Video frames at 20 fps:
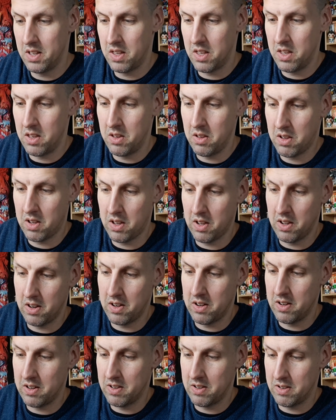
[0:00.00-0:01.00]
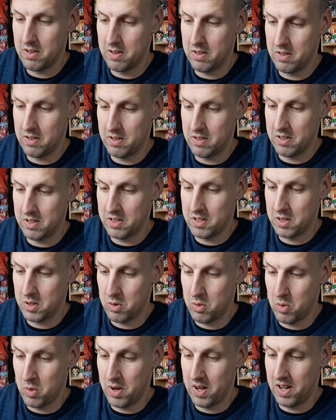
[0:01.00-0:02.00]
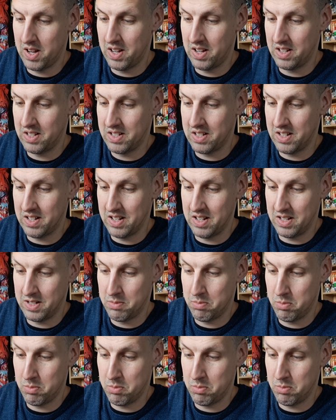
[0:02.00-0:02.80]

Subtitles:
you can squeeze these